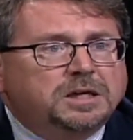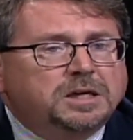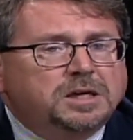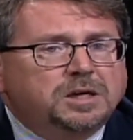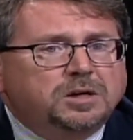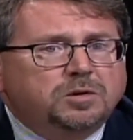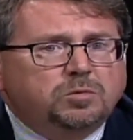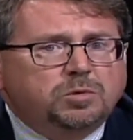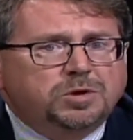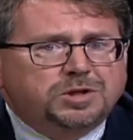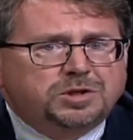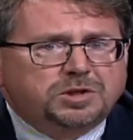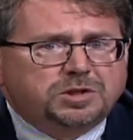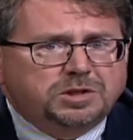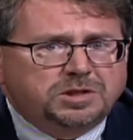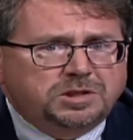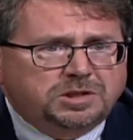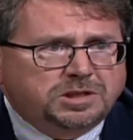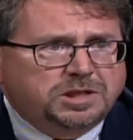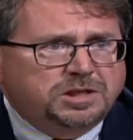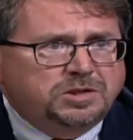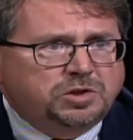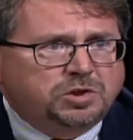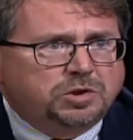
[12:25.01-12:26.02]
which
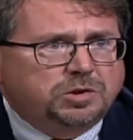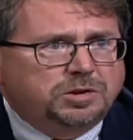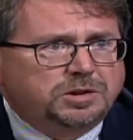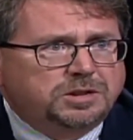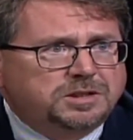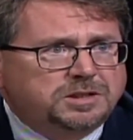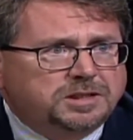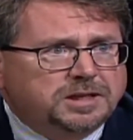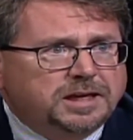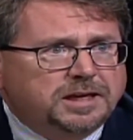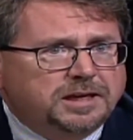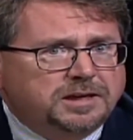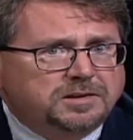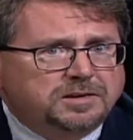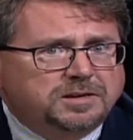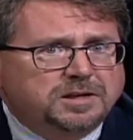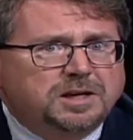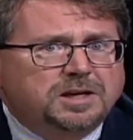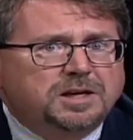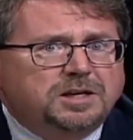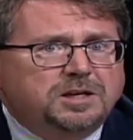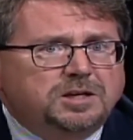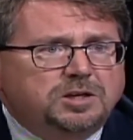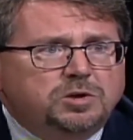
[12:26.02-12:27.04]
essentially says
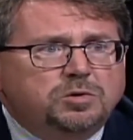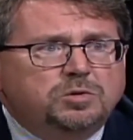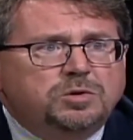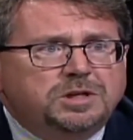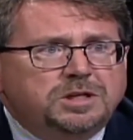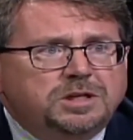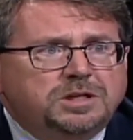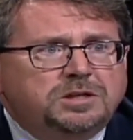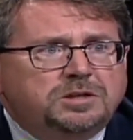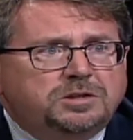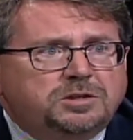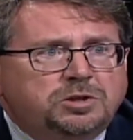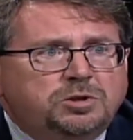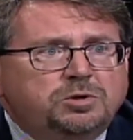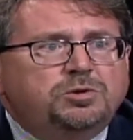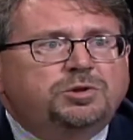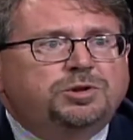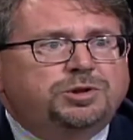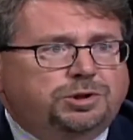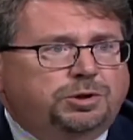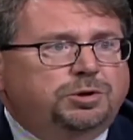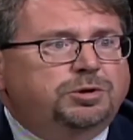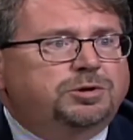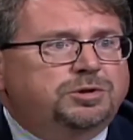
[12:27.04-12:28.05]
you need
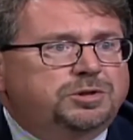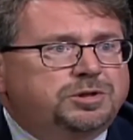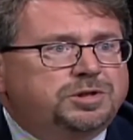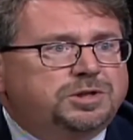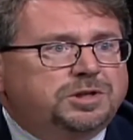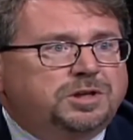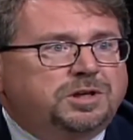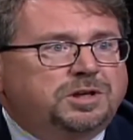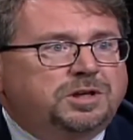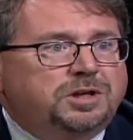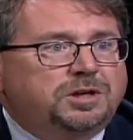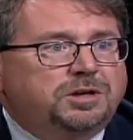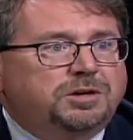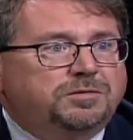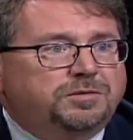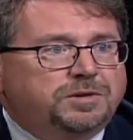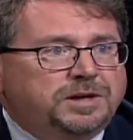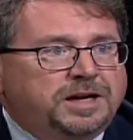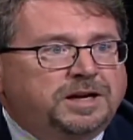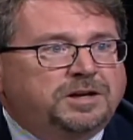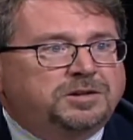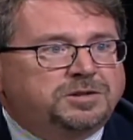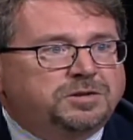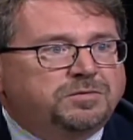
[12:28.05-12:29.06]
2/3 of the
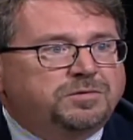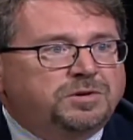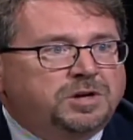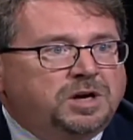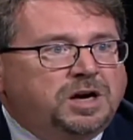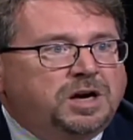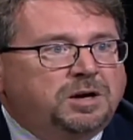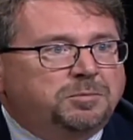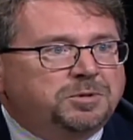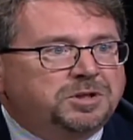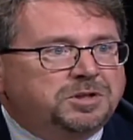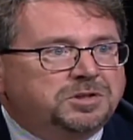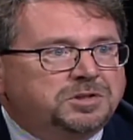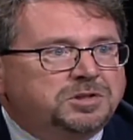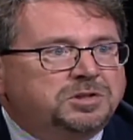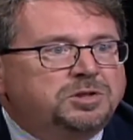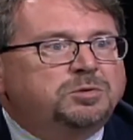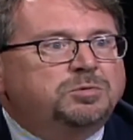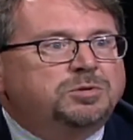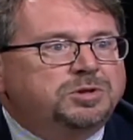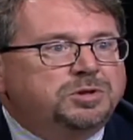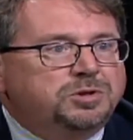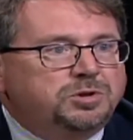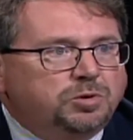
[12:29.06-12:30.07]
House of Commons
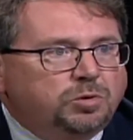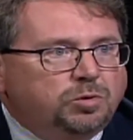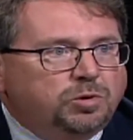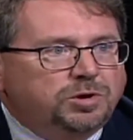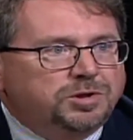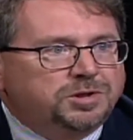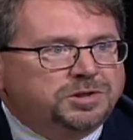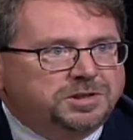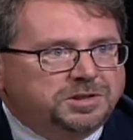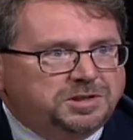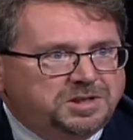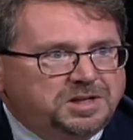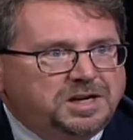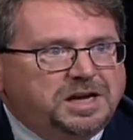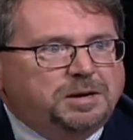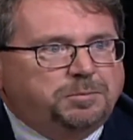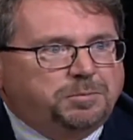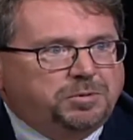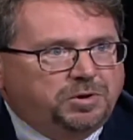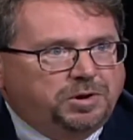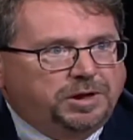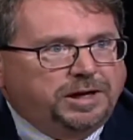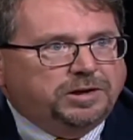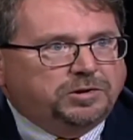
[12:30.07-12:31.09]
to endorse a snap
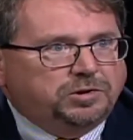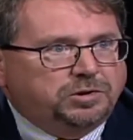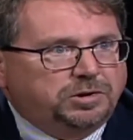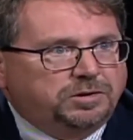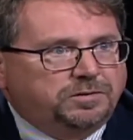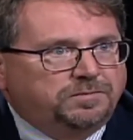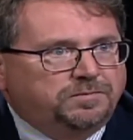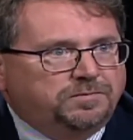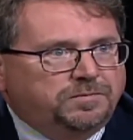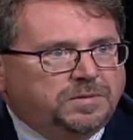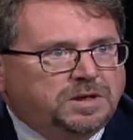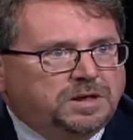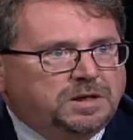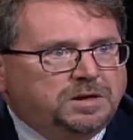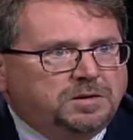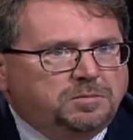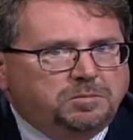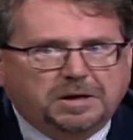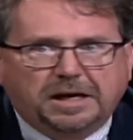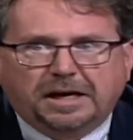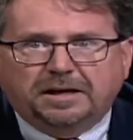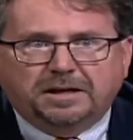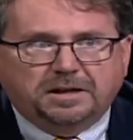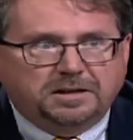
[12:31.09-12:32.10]
election.
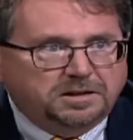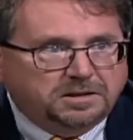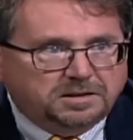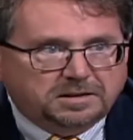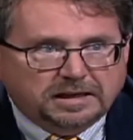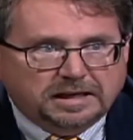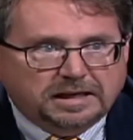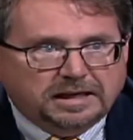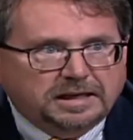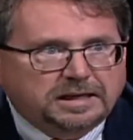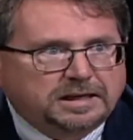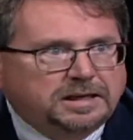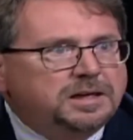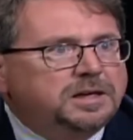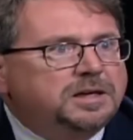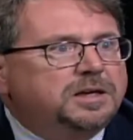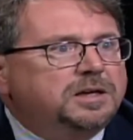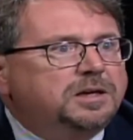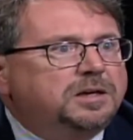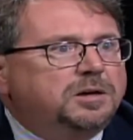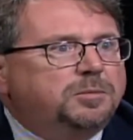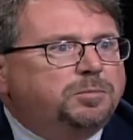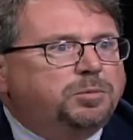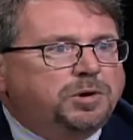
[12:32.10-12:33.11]
Back in the day,
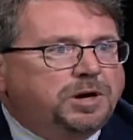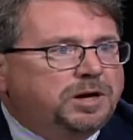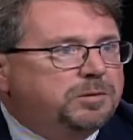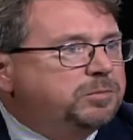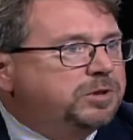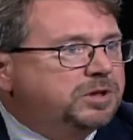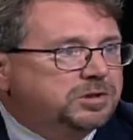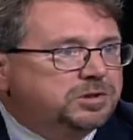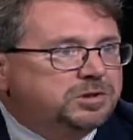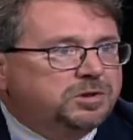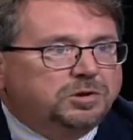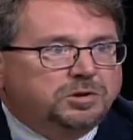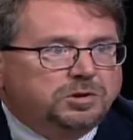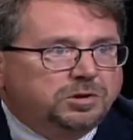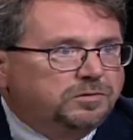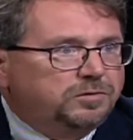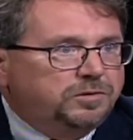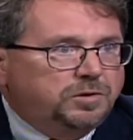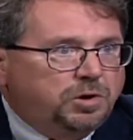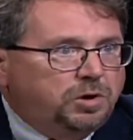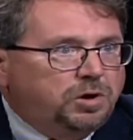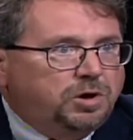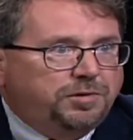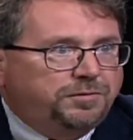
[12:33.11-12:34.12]
a prime minister could have
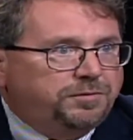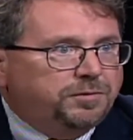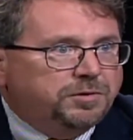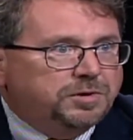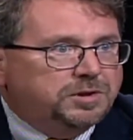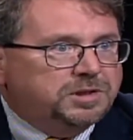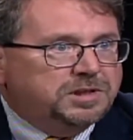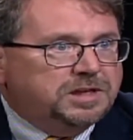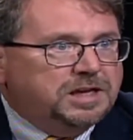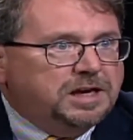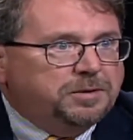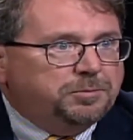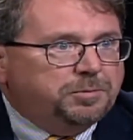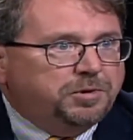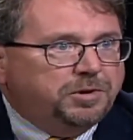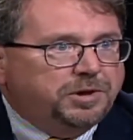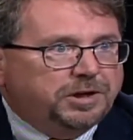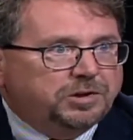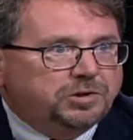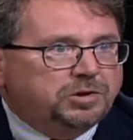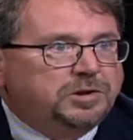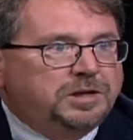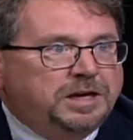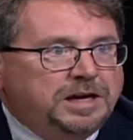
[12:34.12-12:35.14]
called for a snap
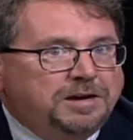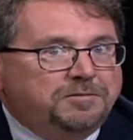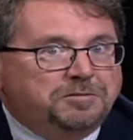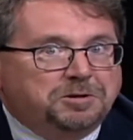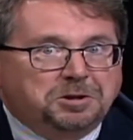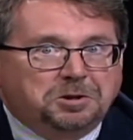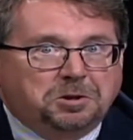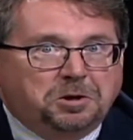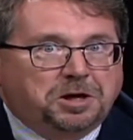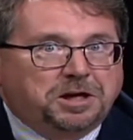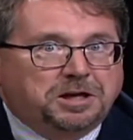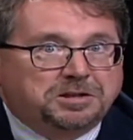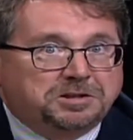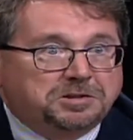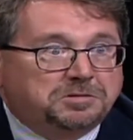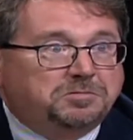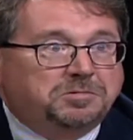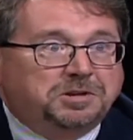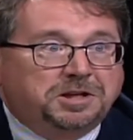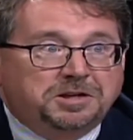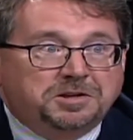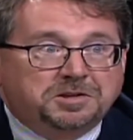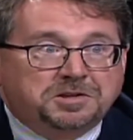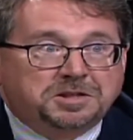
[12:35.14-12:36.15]
election, having lost,
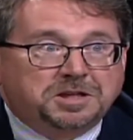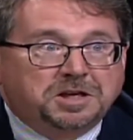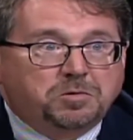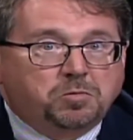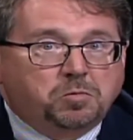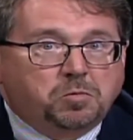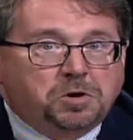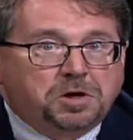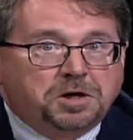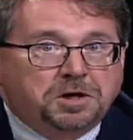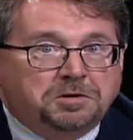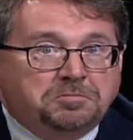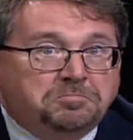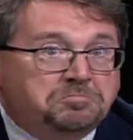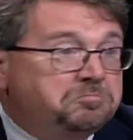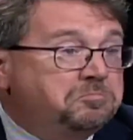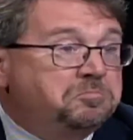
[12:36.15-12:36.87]
let us say, 1